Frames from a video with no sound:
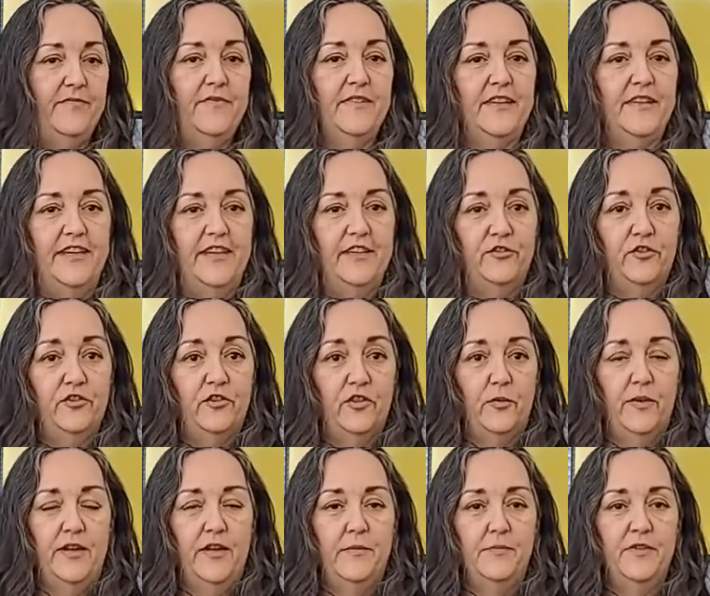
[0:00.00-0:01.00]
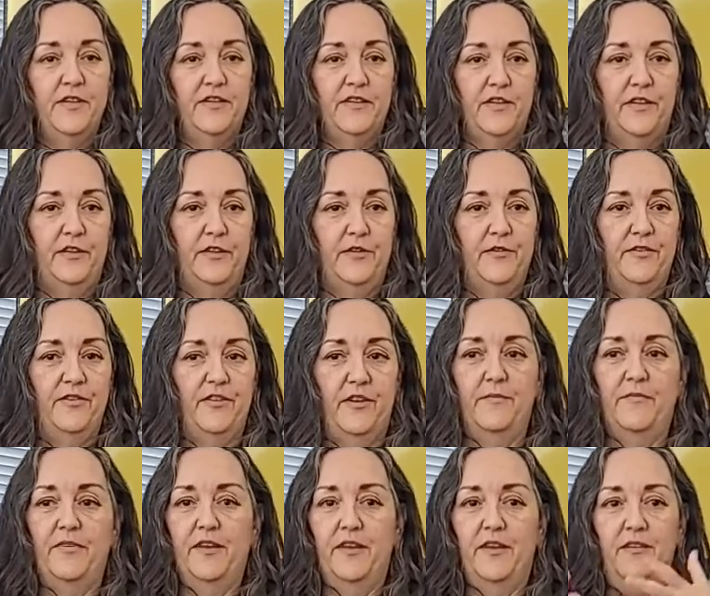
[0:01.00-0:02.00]
It's showing up to tell you
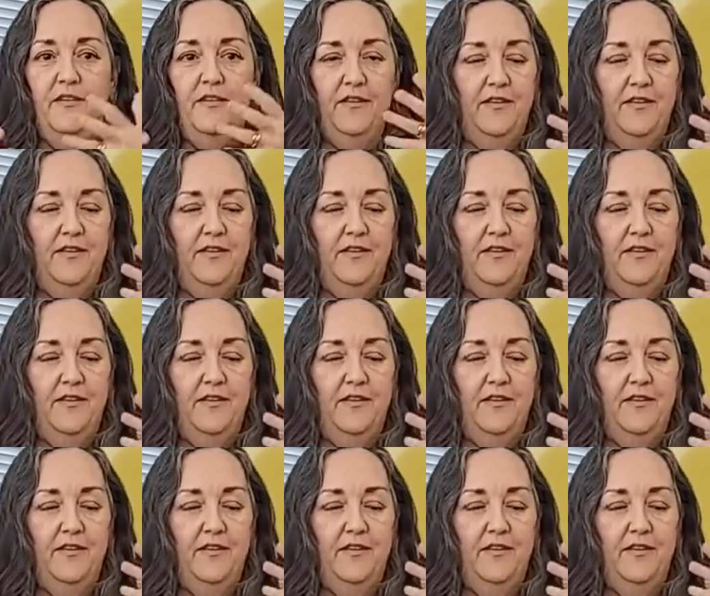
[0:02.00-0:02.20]
something.